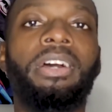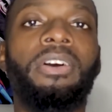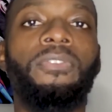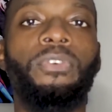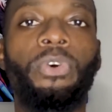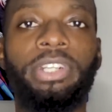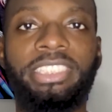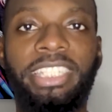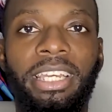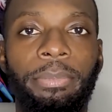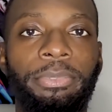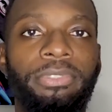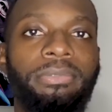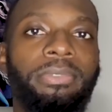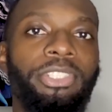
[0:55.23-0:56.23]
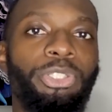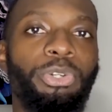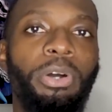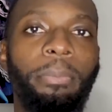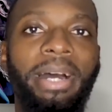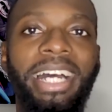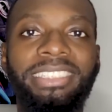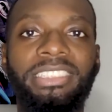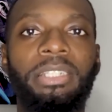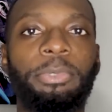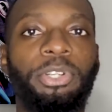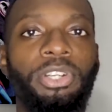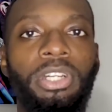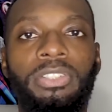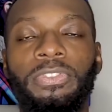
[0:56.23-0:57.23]
For example, doing
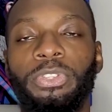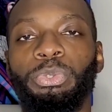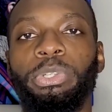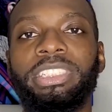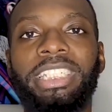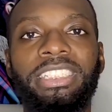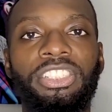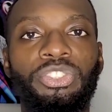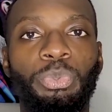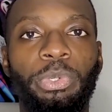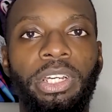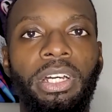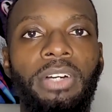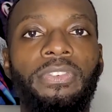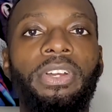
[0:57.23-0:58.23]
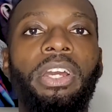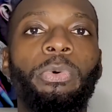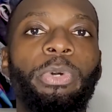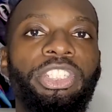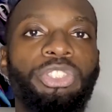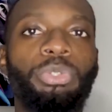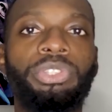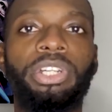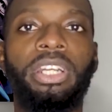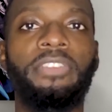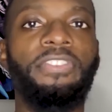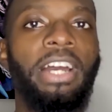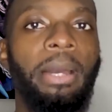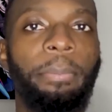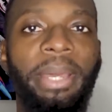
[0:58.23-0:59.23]
bicep curls for 3 sets of 12 with two
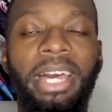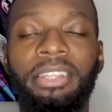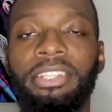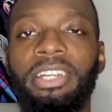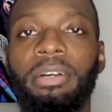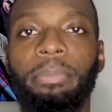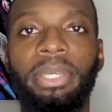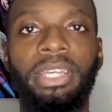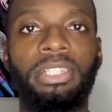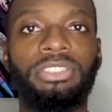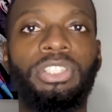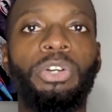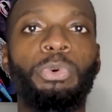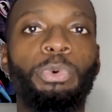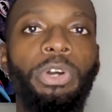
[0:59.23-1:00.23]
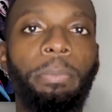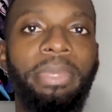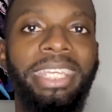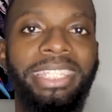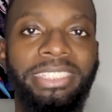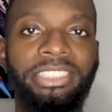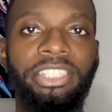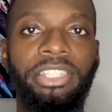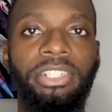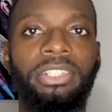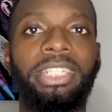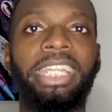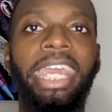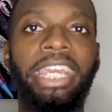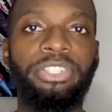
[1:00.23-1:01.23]
35-pound dumbbells would be
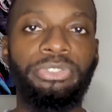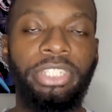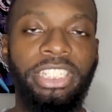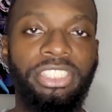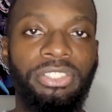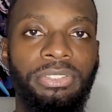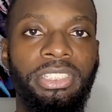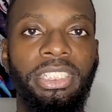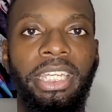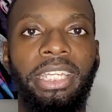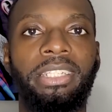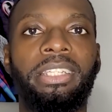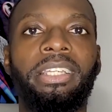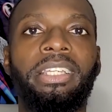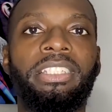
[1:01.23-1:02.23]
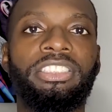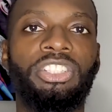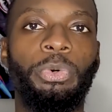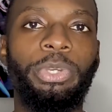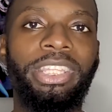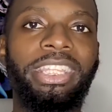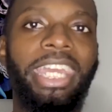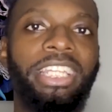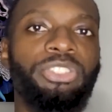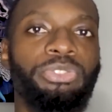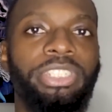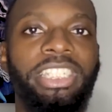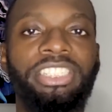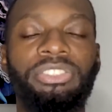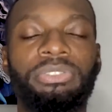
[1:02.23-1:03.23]
considered a traditional set. So when you think
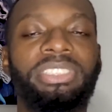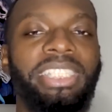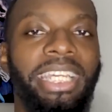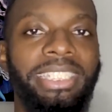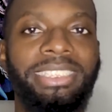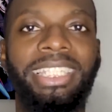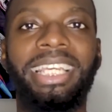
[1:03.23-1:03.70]
traditional sets,